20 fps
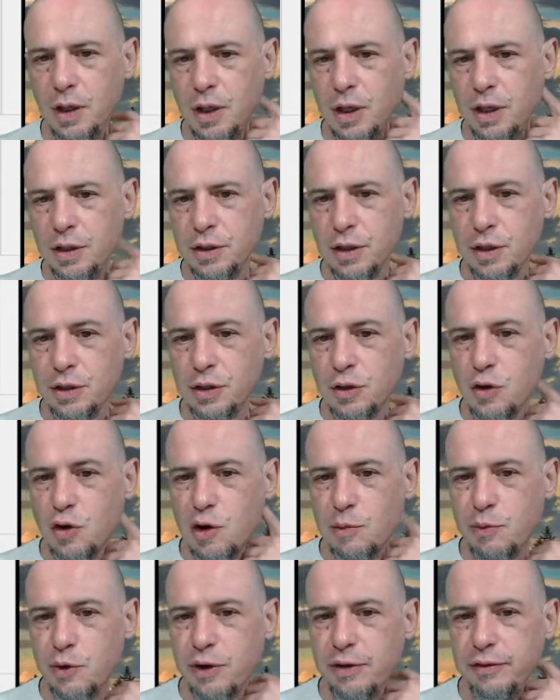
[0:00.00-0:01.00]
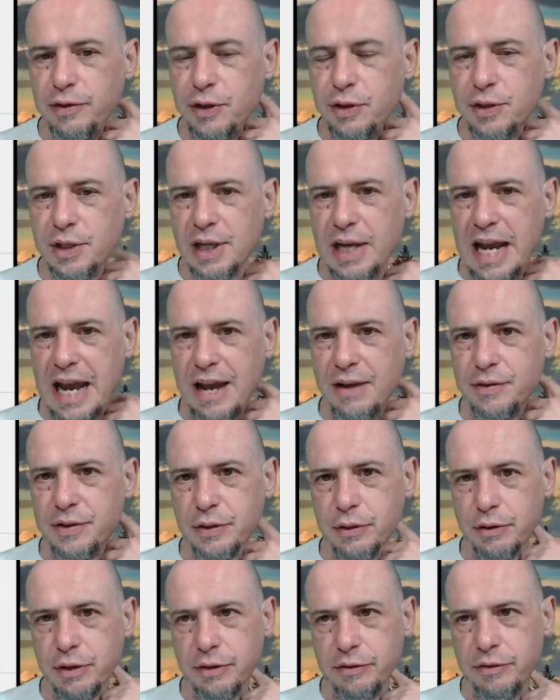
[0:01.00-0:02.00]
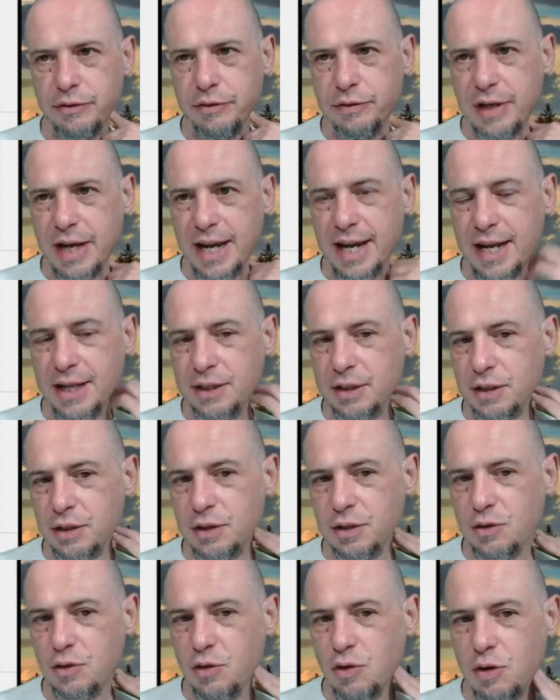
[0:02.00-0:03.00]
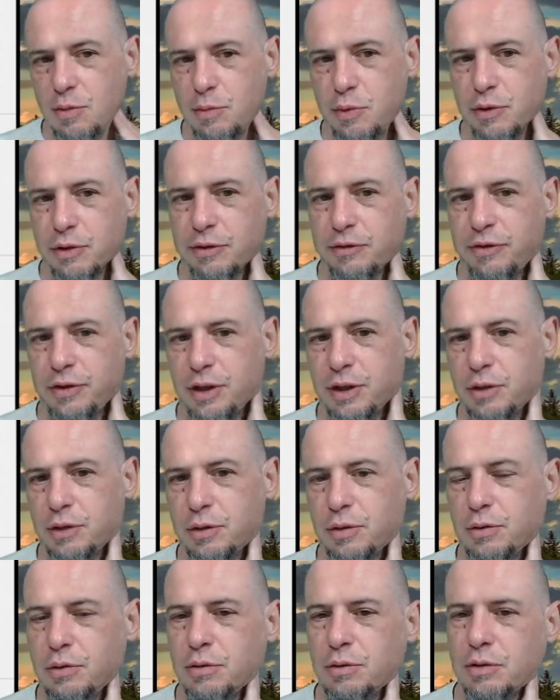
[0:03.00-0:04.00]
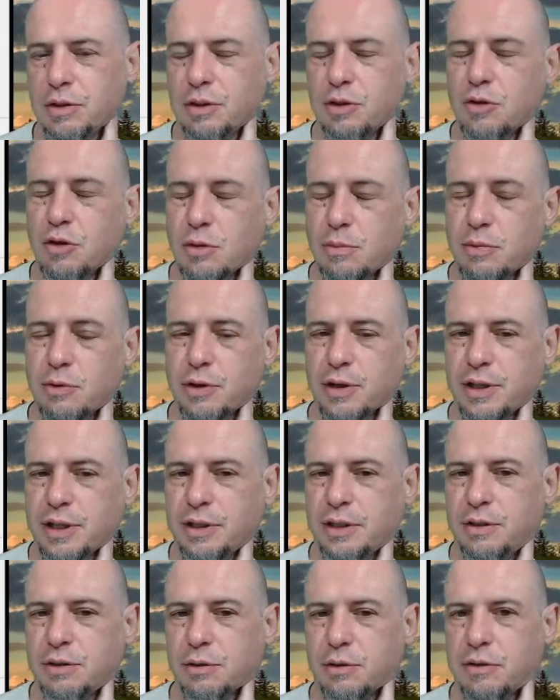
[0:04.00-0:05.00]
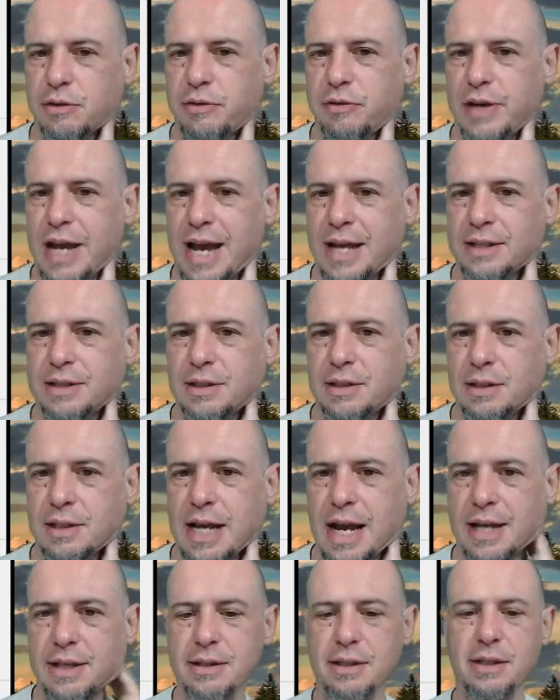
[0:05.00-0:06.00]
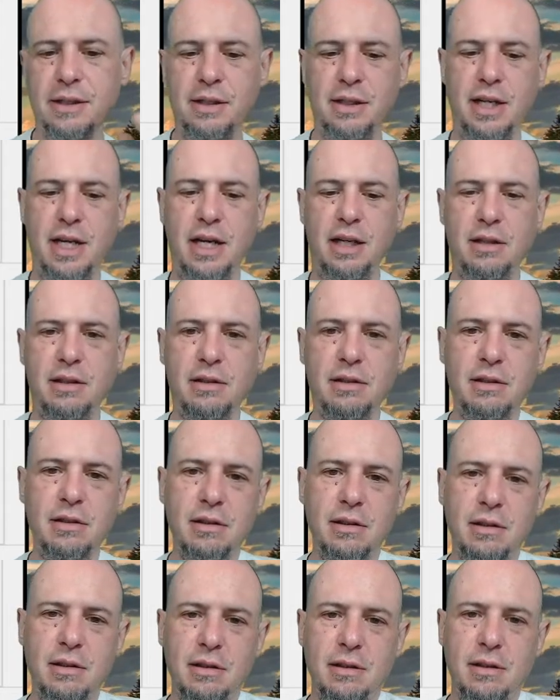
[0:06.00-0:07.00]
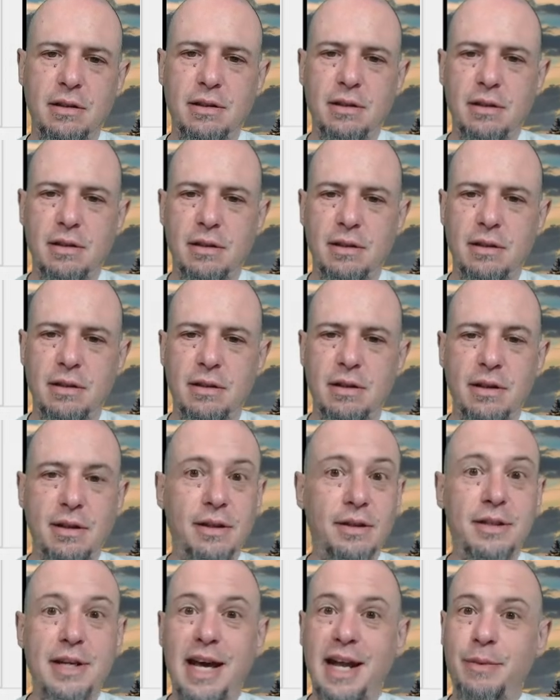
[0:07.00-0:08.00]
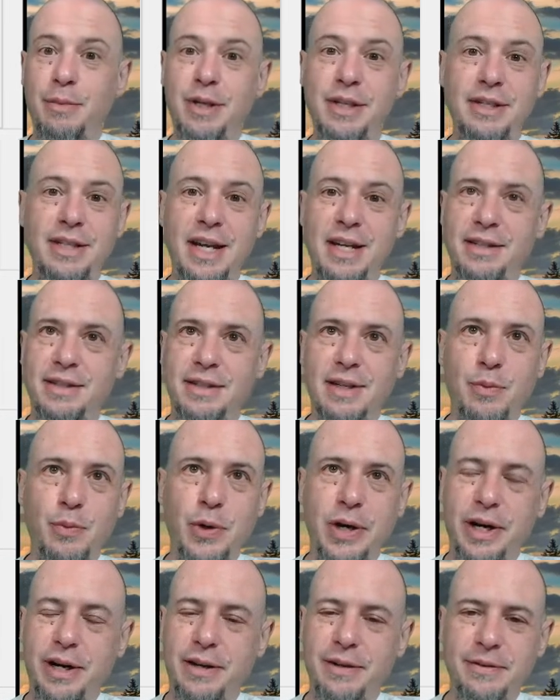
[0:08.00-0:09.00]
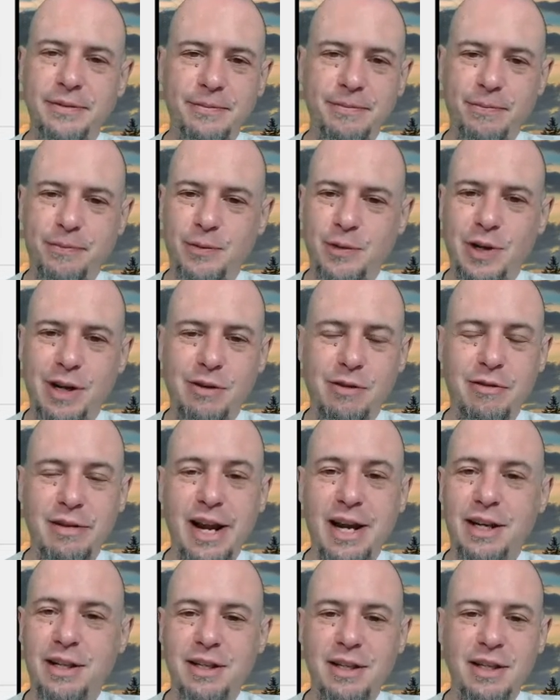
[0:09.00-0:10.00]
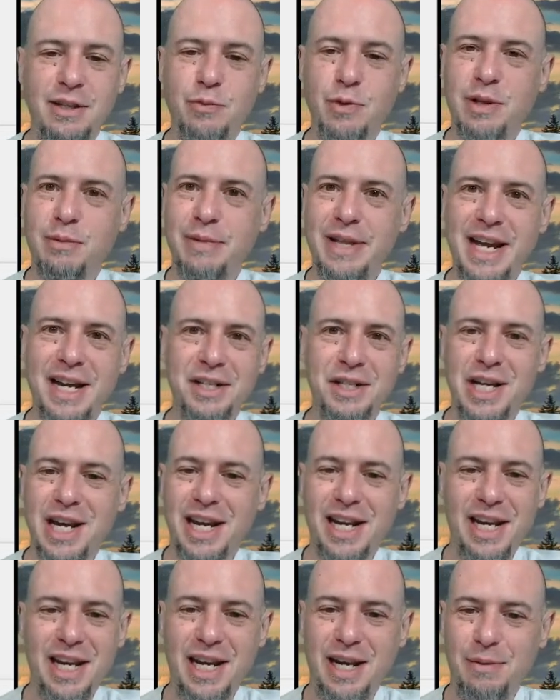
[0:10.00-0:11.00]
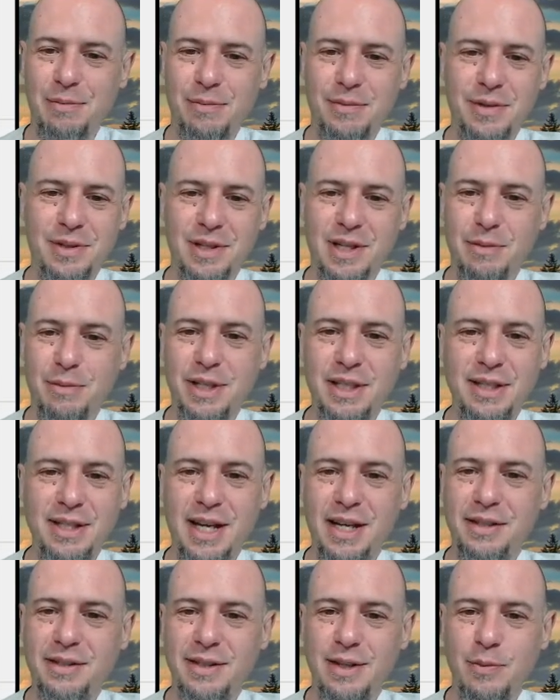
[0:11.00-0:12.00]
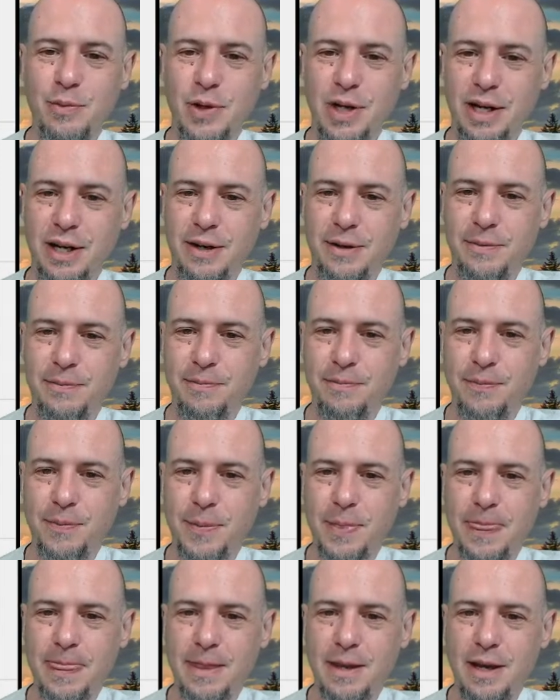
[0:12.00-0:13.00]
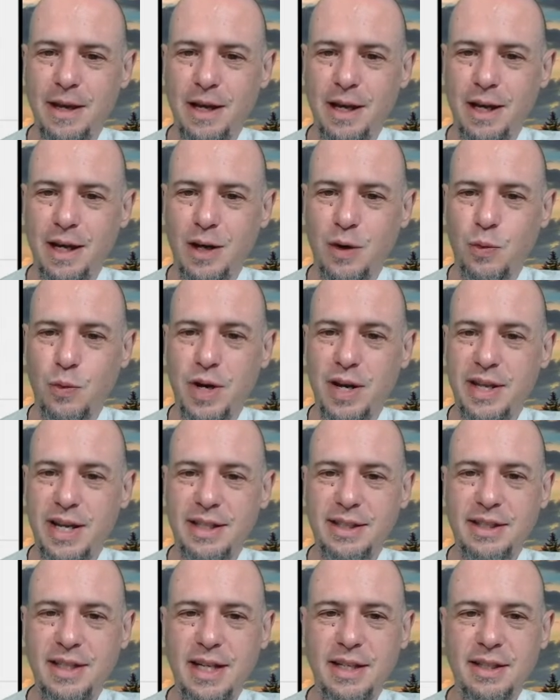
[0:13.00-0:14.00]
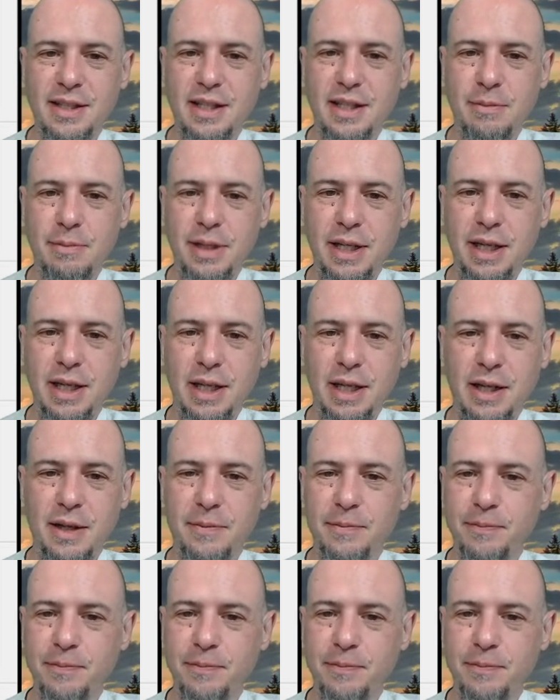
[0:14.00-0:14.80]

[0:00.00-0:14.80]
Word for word: So the scoreboard view is going to have sort of, I guess the scoreboard view, the scoreboard is sort of has has the state. There's got to be state somewhere. Right? We ran into this with the blackjack game. There's going to be state somewhere. Uh, where that state's going to be.